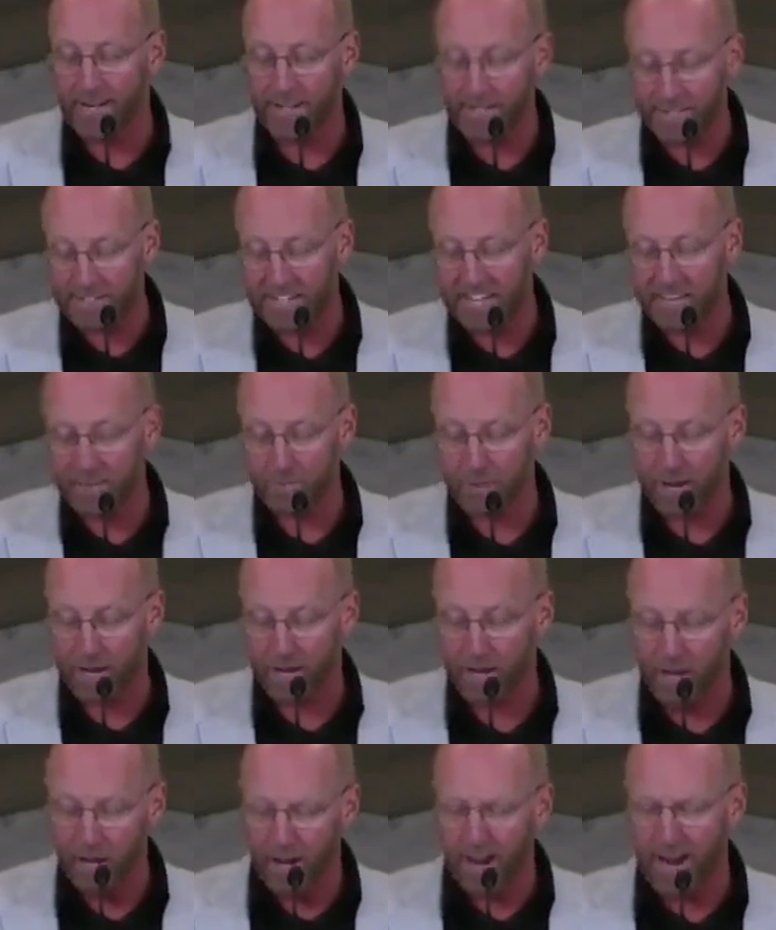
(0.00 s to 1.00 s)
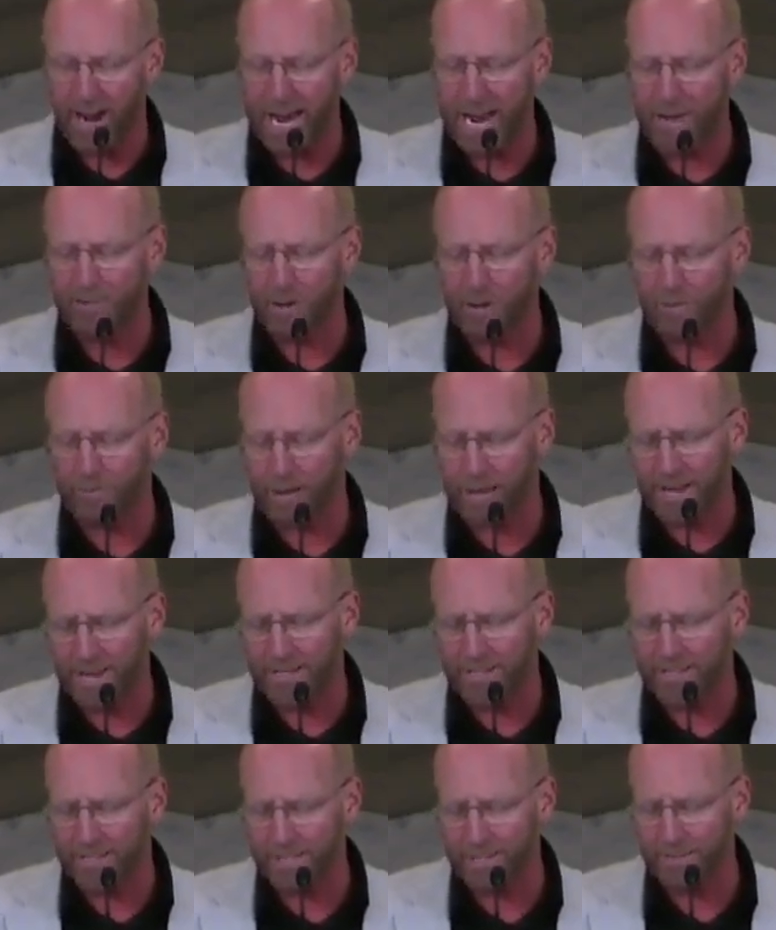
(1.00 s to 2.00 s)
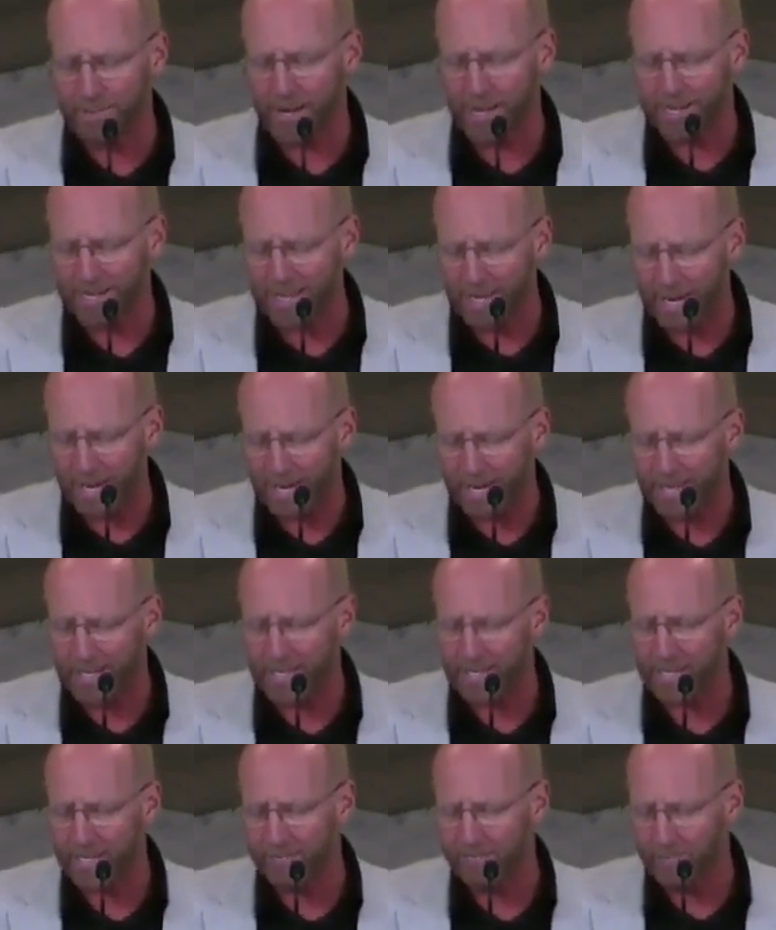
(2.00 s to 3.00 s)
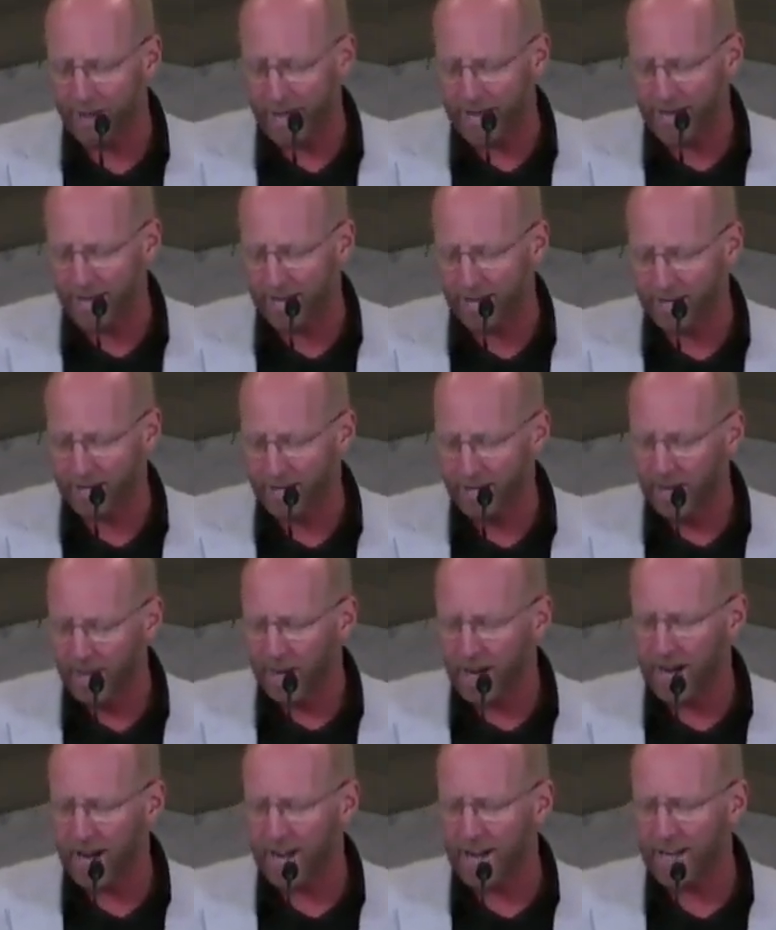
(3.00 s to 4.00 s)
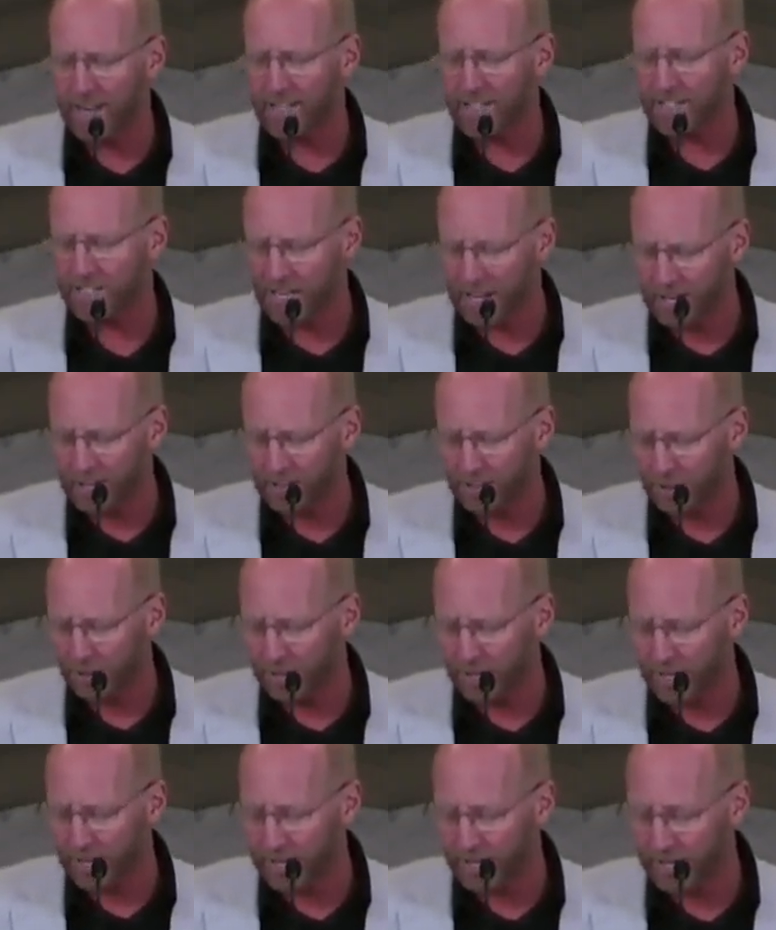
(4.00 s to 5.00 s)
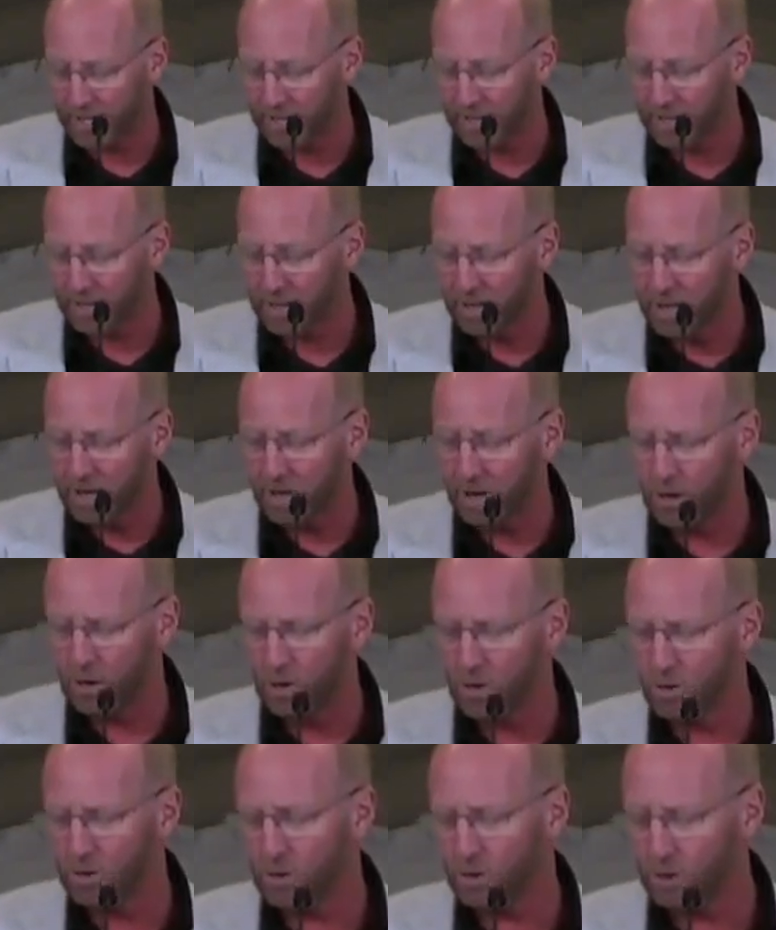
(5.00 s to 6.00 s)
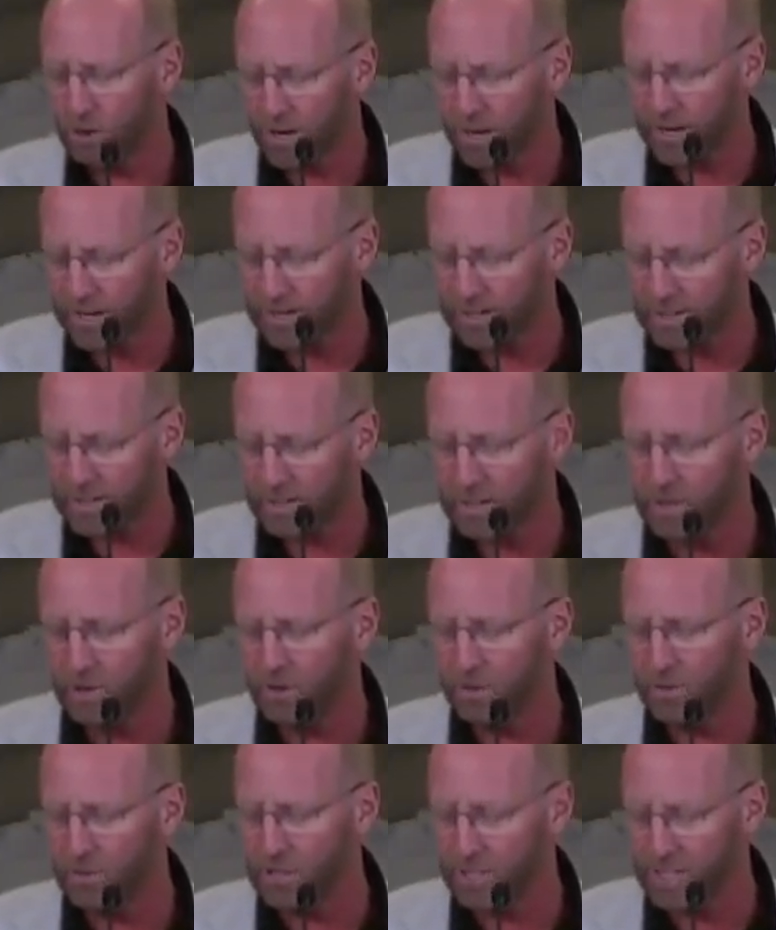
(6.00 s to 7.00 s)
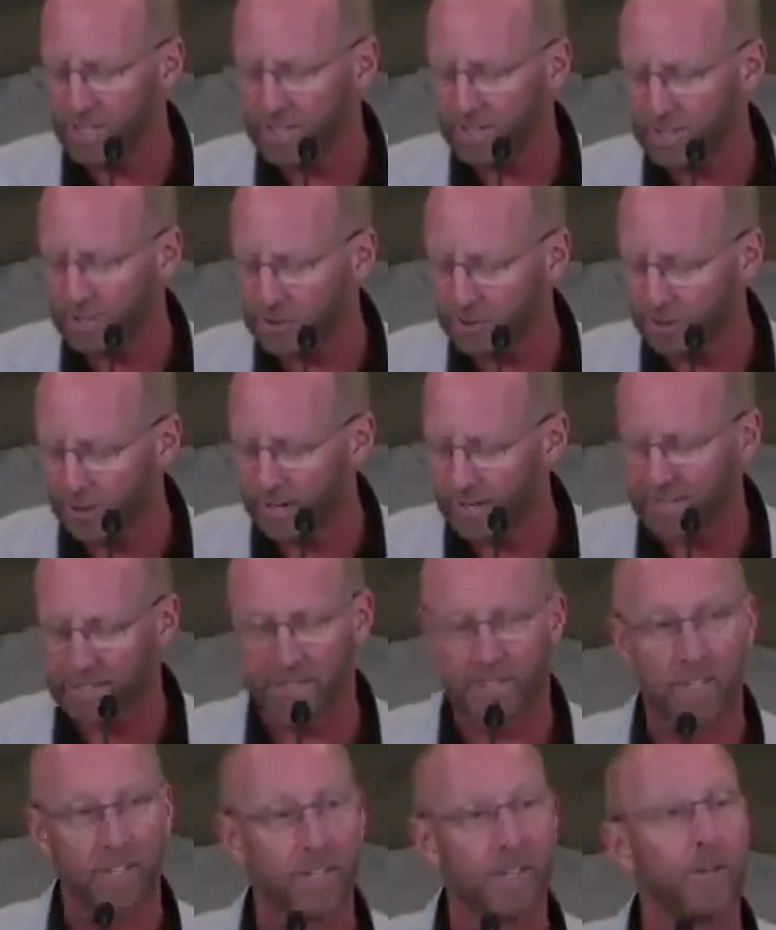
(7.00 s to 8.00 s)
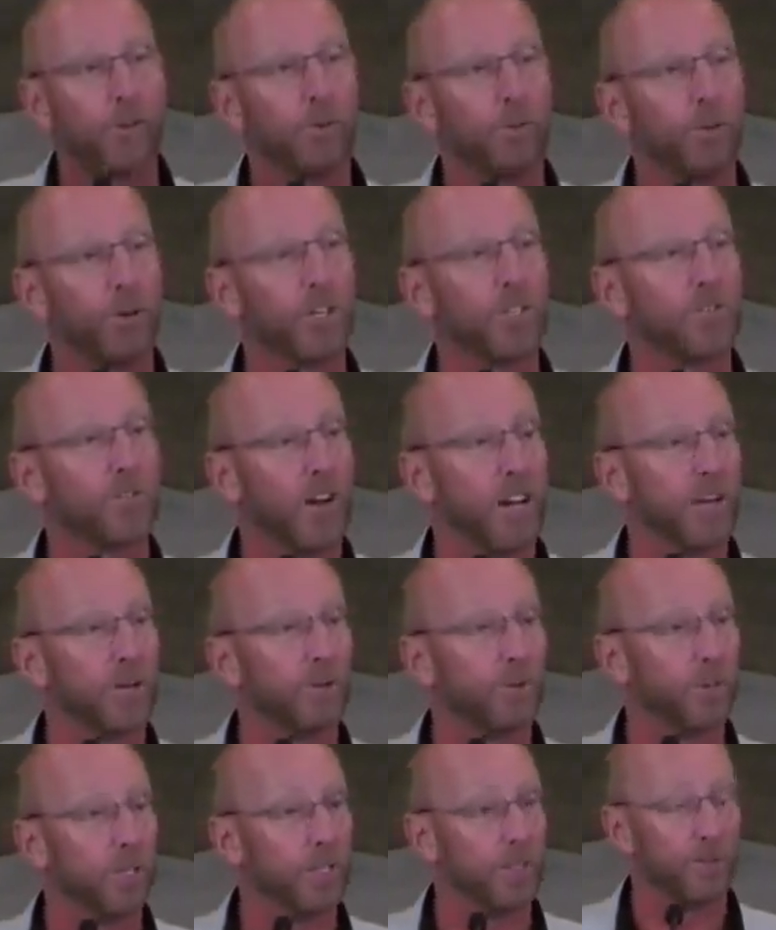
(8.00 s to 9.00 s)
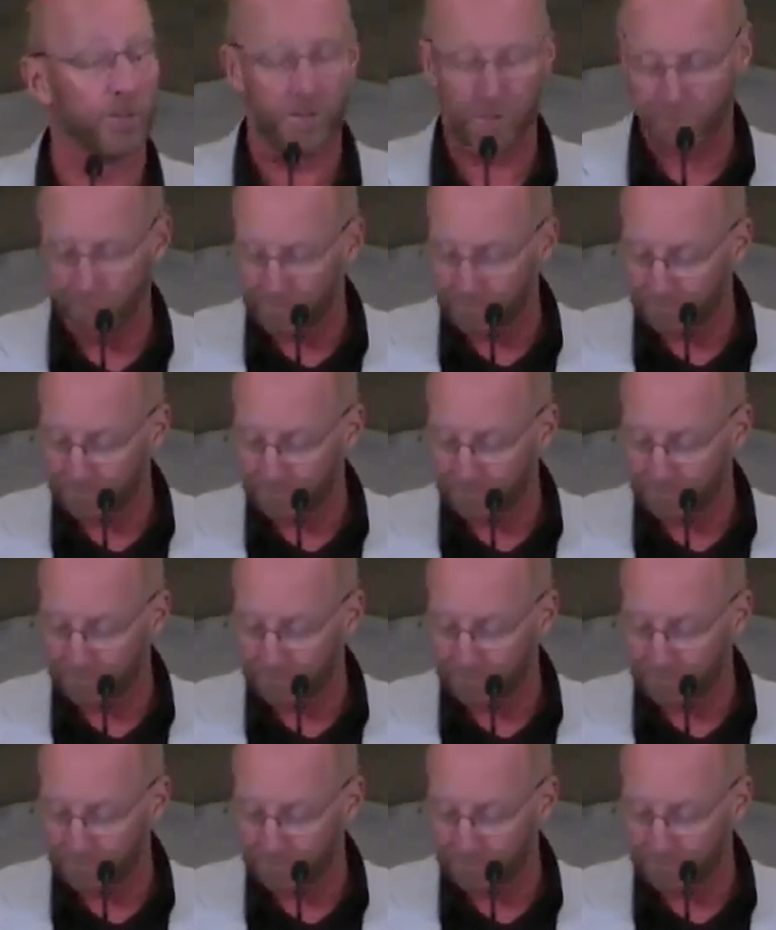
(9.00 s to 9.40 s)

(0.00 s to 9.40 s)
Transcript: his deathbed I am abandoned by God and man. I shall go to hell. O Christ, O Jesus Christ, were his final words.